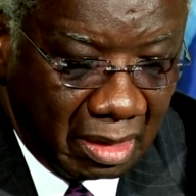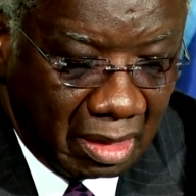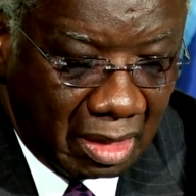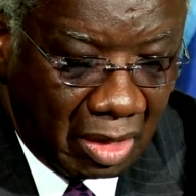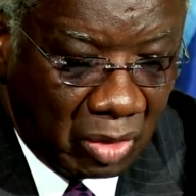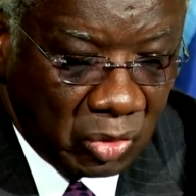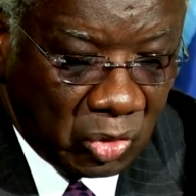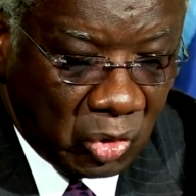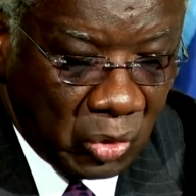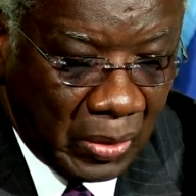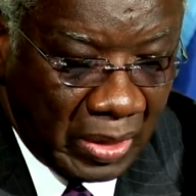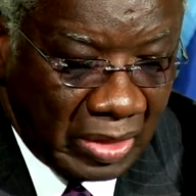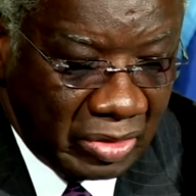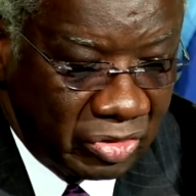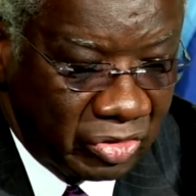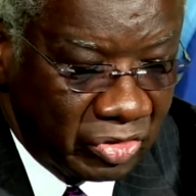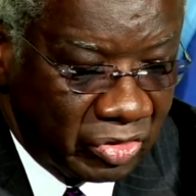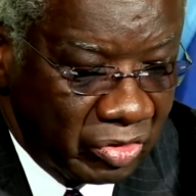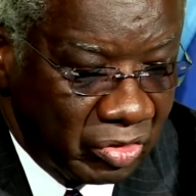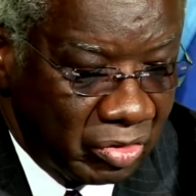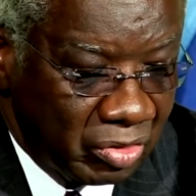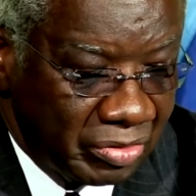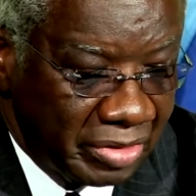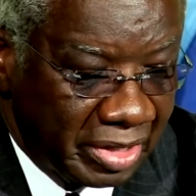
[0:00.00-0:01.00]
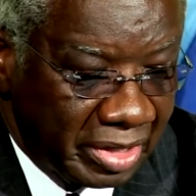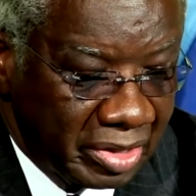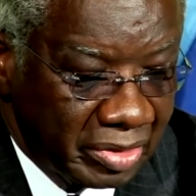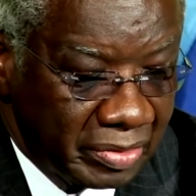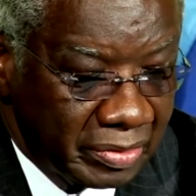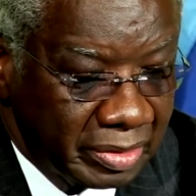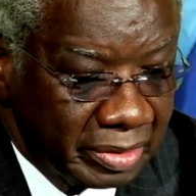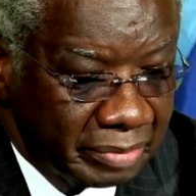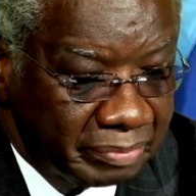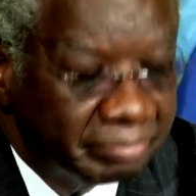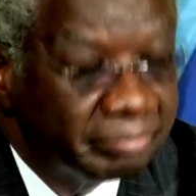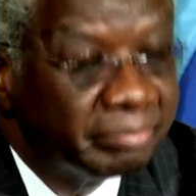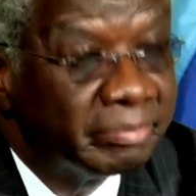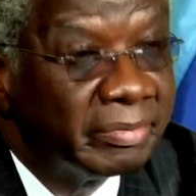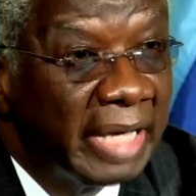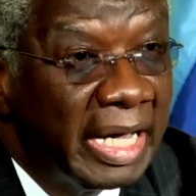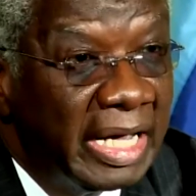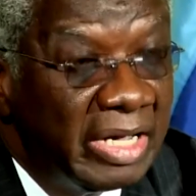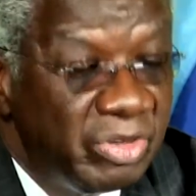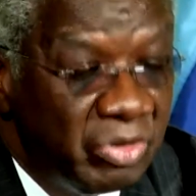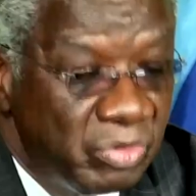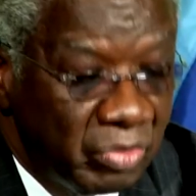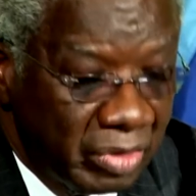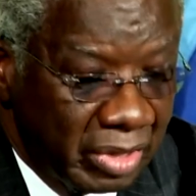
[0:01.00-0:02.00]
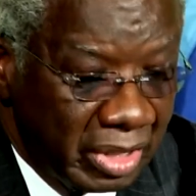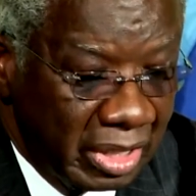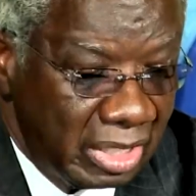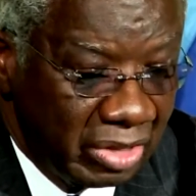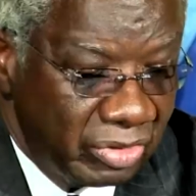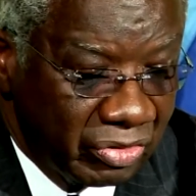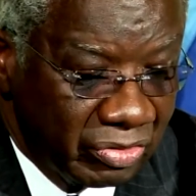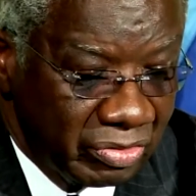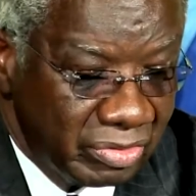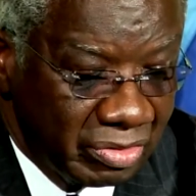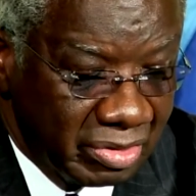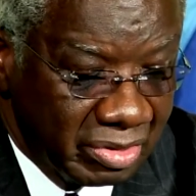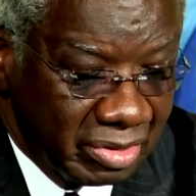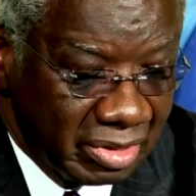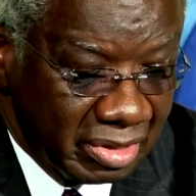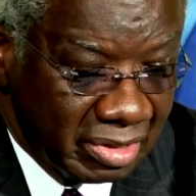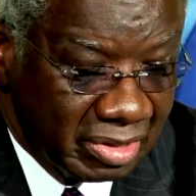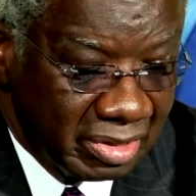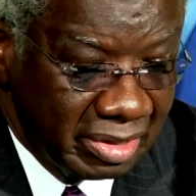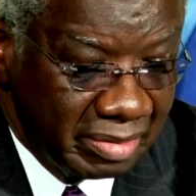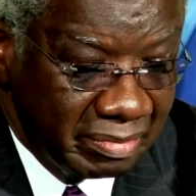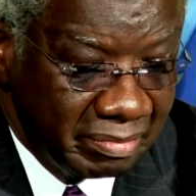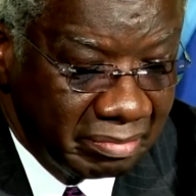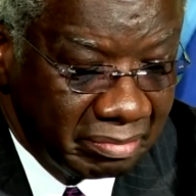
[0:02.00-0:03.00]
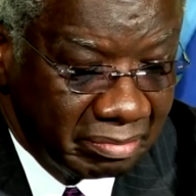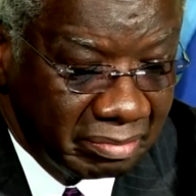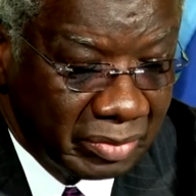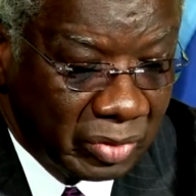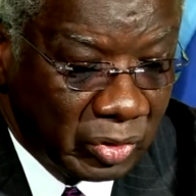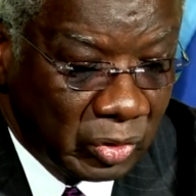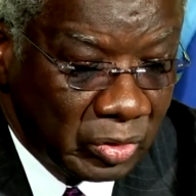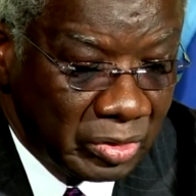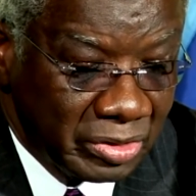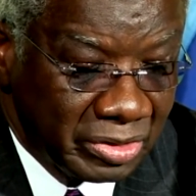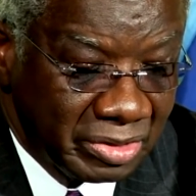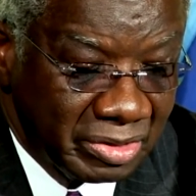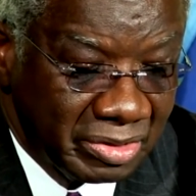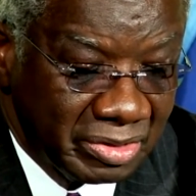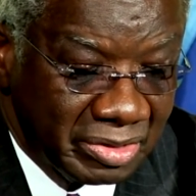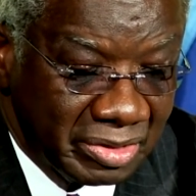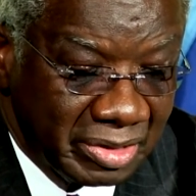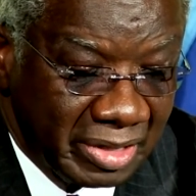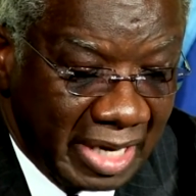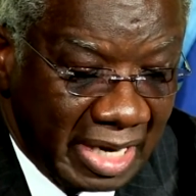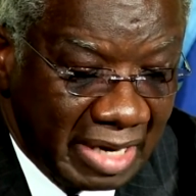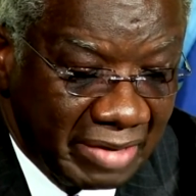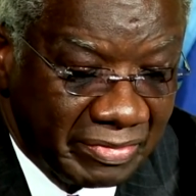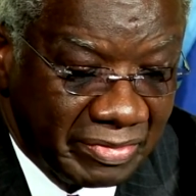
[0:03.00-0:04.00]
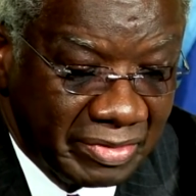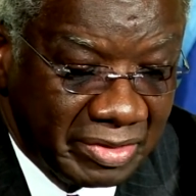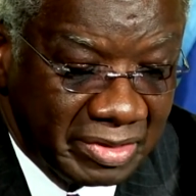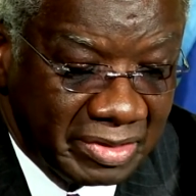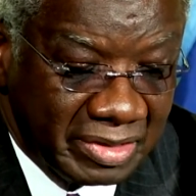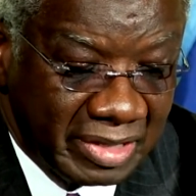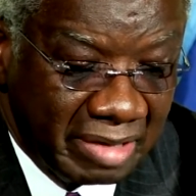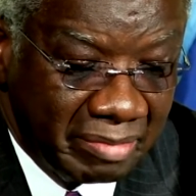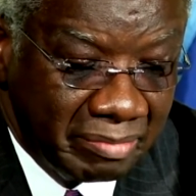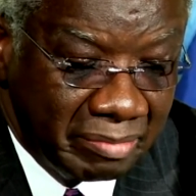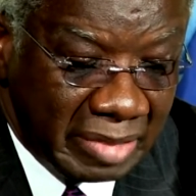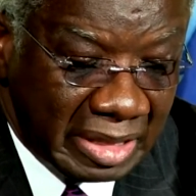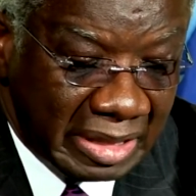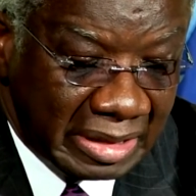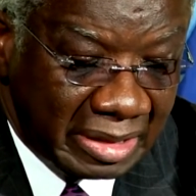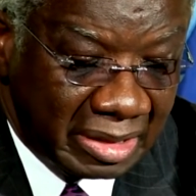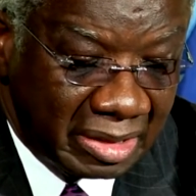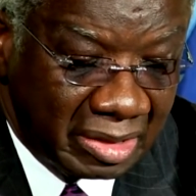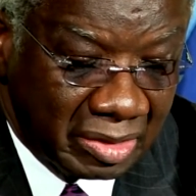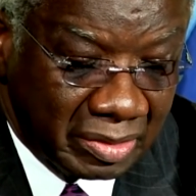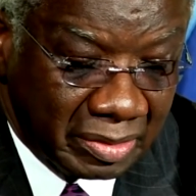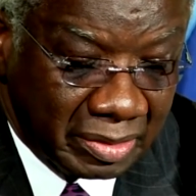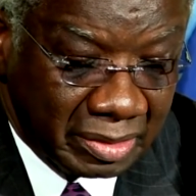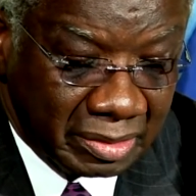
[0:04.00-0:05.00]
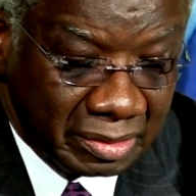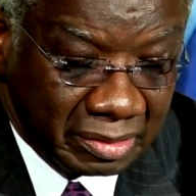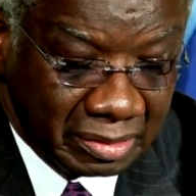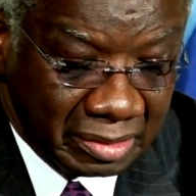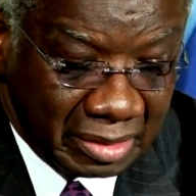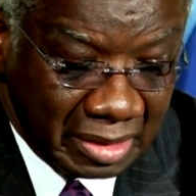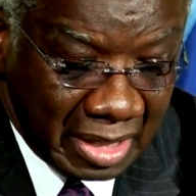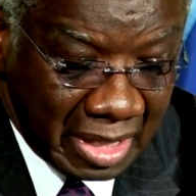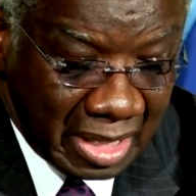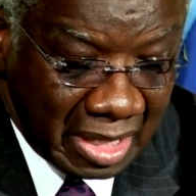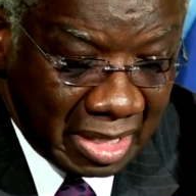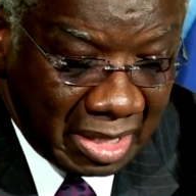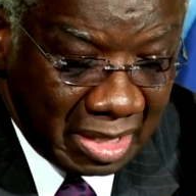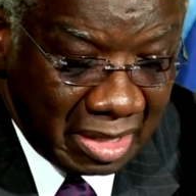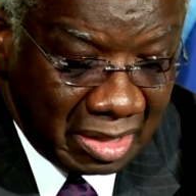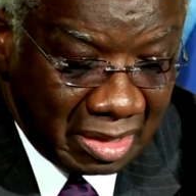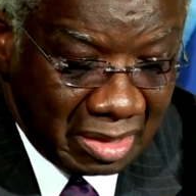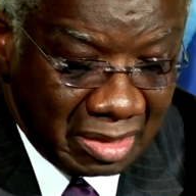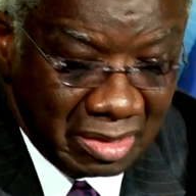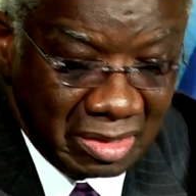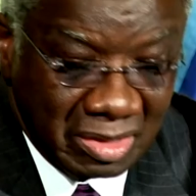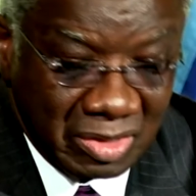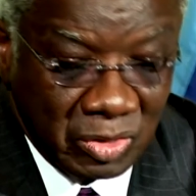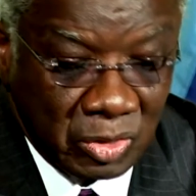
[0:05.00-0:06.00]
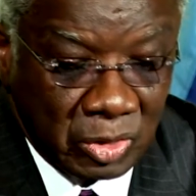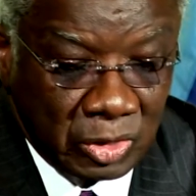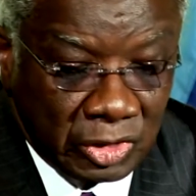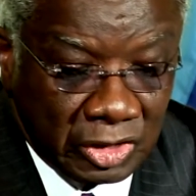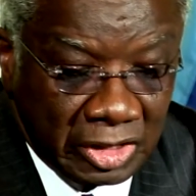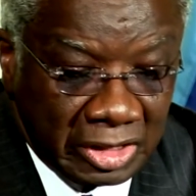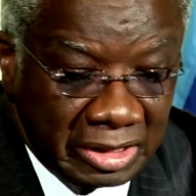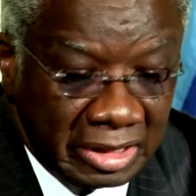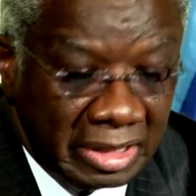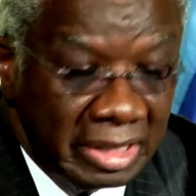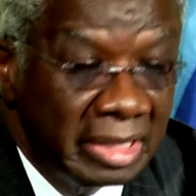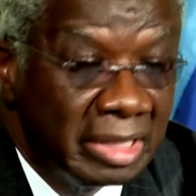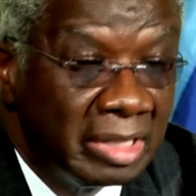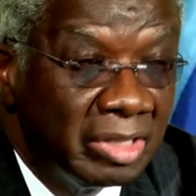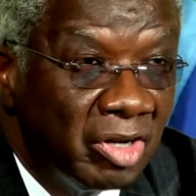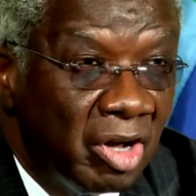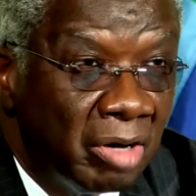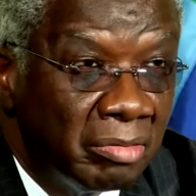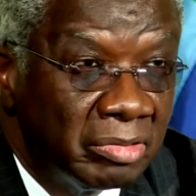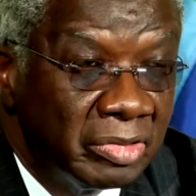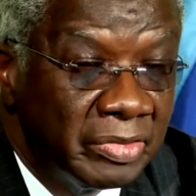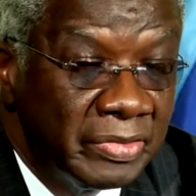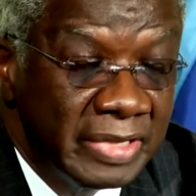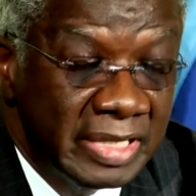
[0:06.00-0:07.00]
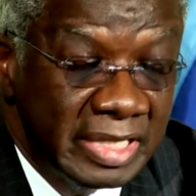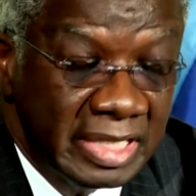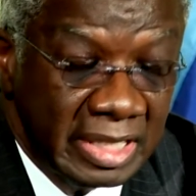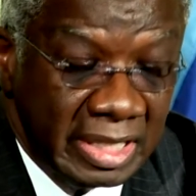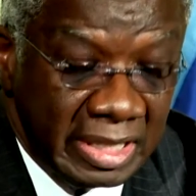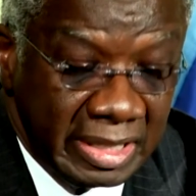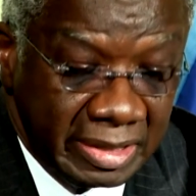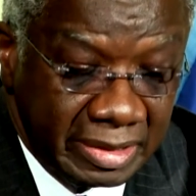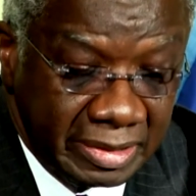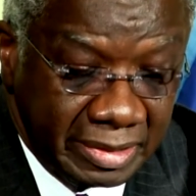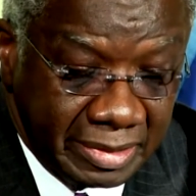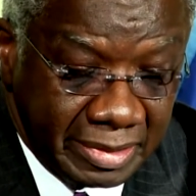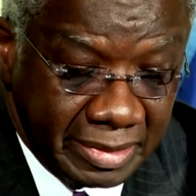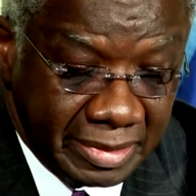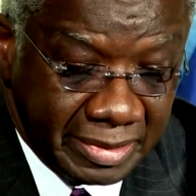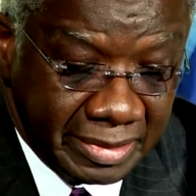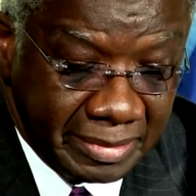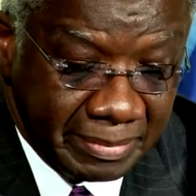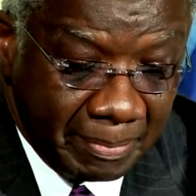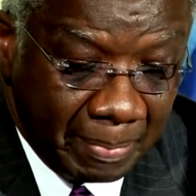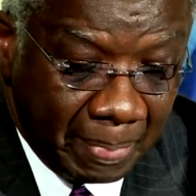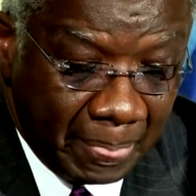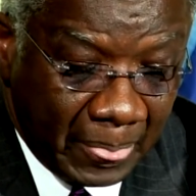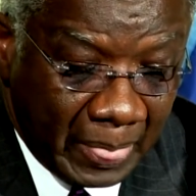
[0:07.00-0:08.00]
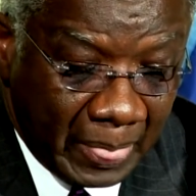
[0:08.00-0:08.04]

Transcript: How to ensure that our education system bolsters our efforts at building our social and economic resilience.